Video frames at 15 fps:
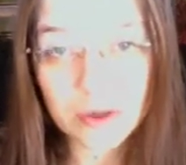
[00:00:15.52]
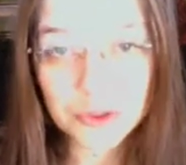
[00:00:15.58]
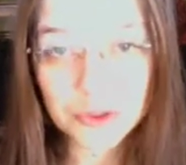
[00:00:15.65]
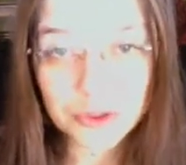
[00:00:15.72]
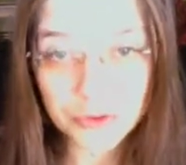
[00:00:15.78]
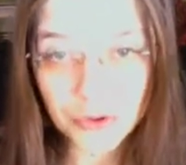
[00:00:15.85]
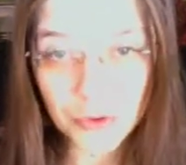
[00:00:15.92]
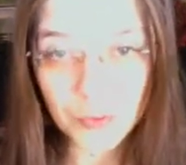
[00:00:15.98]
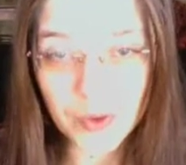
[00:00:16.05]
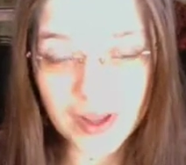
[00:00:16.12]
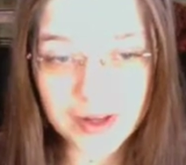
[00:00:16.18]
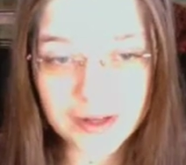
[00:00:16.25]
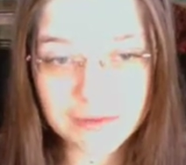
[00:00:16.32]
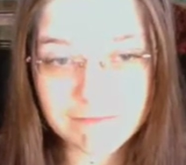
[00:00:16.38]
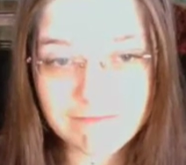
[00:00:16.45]
to no
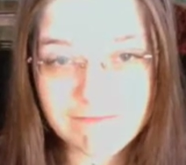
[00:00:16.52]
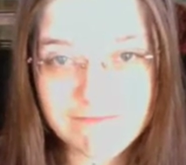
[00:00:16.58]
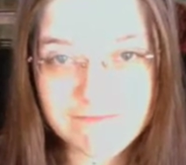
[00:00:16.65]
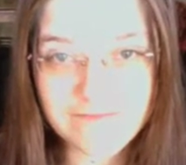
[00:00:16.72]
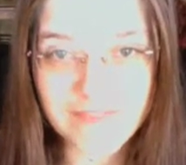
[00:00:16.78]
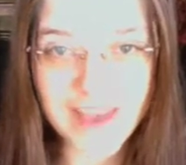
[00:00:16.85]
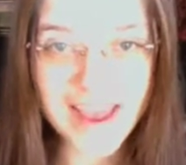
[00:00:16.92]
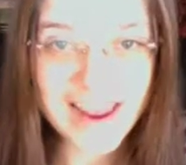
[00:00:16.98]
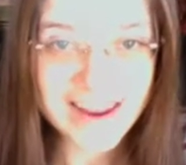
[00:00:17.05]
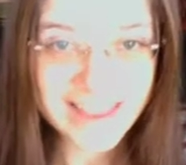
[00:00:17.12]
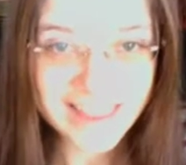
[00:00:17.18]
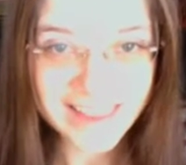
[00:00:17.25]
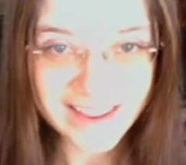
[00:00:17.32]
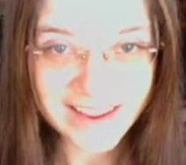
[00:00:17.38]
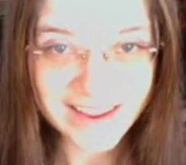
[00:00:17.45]
one,
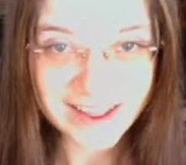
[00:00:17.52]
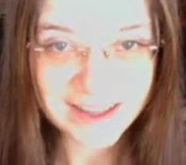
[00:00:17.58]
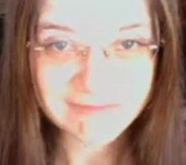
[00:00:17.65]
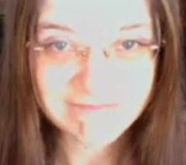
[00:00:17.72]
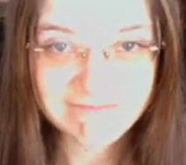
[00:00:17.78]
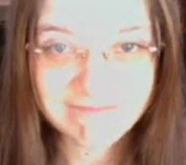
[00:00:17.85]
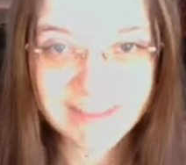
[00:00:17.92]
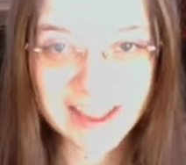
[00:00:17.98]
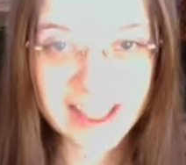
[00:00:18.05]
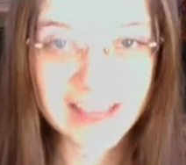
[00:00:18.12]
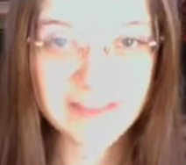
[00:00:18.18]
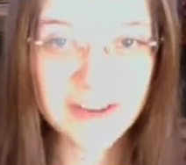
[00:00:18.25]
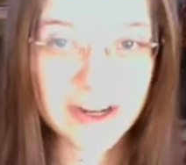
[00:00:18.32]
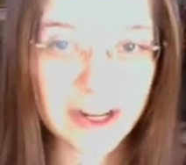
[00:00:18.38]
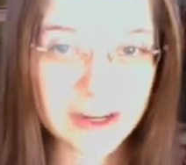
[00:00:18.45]
anything,
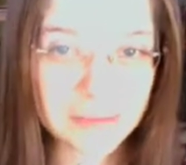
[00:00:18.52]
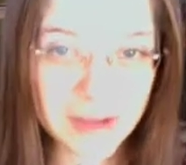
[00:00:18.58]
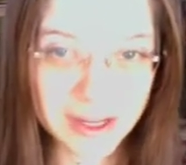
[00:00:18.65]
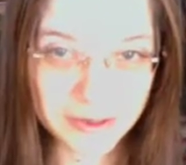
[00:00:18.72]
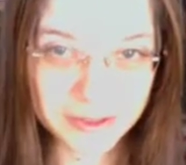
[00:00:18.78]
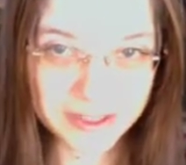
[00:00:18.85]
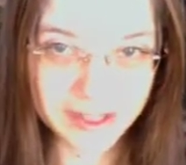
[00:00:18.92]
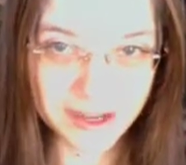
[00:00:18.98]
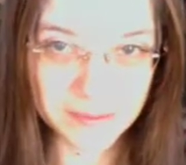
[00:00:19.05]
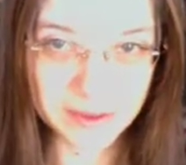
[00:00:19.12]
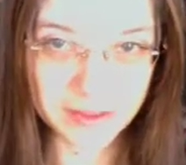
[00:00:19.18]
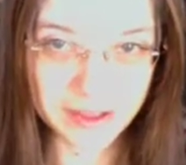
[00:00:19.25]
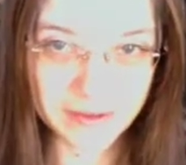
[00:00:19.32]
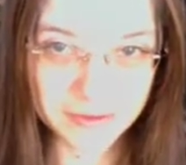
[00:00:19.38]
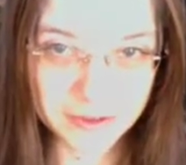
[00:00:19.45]
even on a microscopic
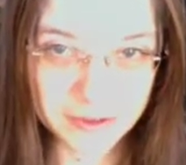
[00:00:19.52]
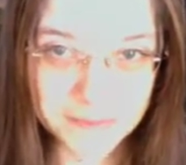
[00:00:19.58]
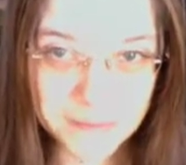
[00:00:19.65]
level.